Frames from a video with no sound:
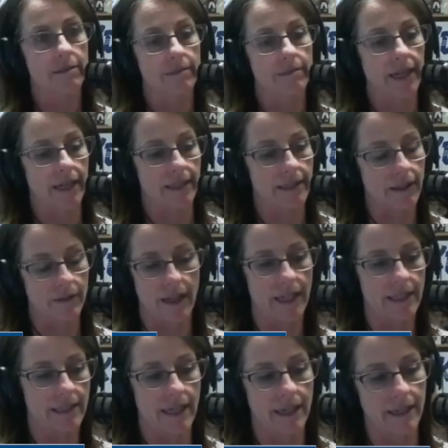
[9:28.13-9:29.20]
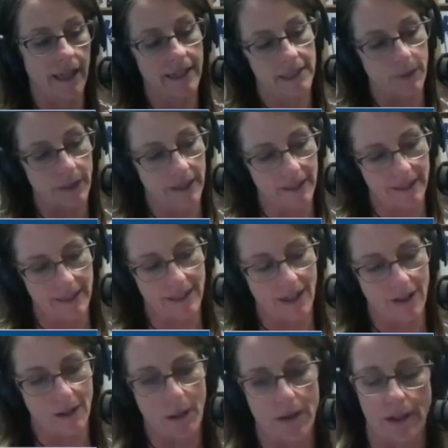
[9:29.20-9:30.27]
Yeah. So that's and that's what this is
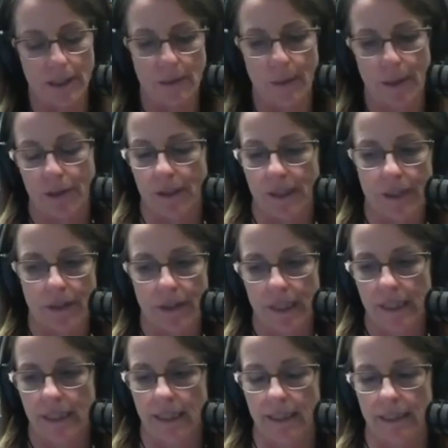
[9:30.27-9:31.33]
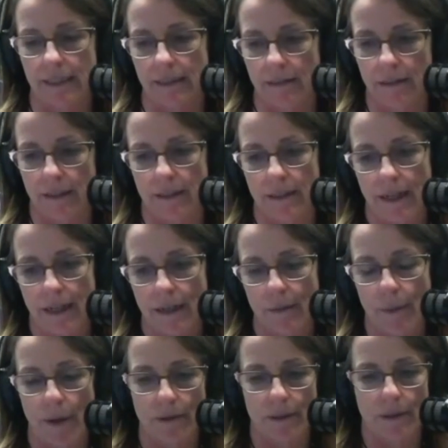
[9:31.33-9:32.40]
all about. Our special series is to, to talk
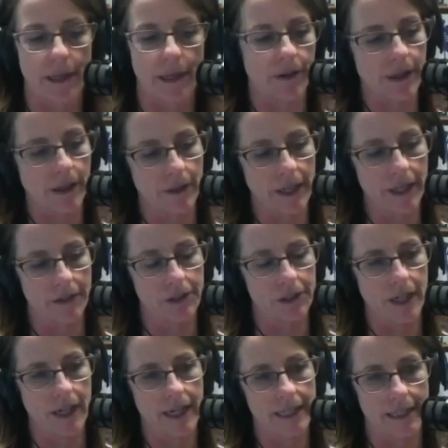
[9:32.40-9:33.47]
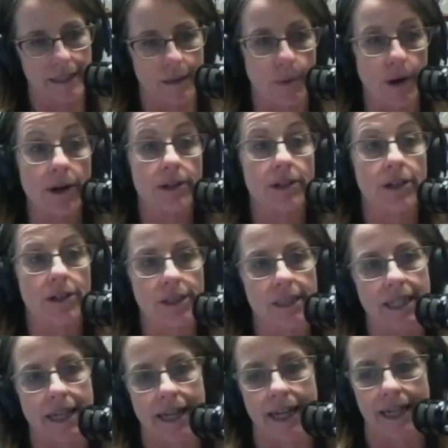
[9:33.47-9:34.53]
about Becker County Energize and the
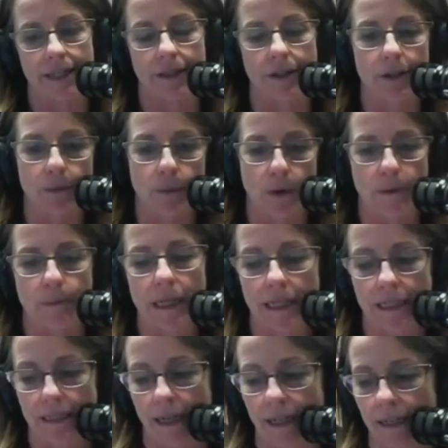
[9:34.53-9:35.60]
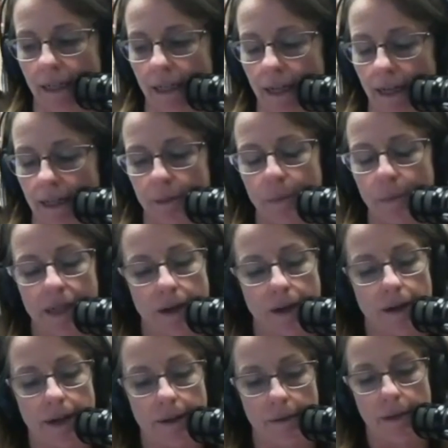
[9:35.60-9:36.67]
partners and the good work being done uh, to make
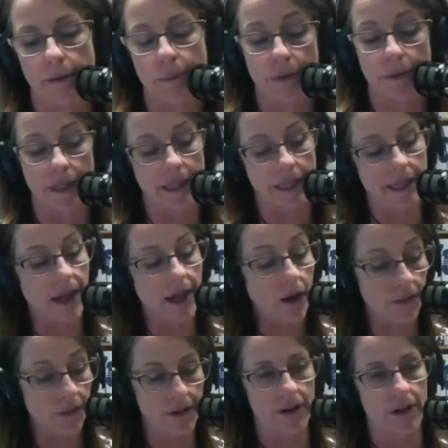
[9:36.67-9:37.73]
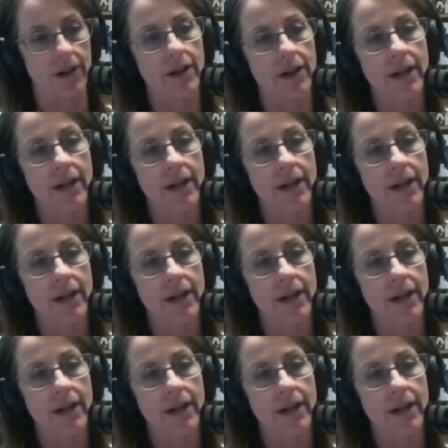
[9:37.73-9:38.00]
our community healthier,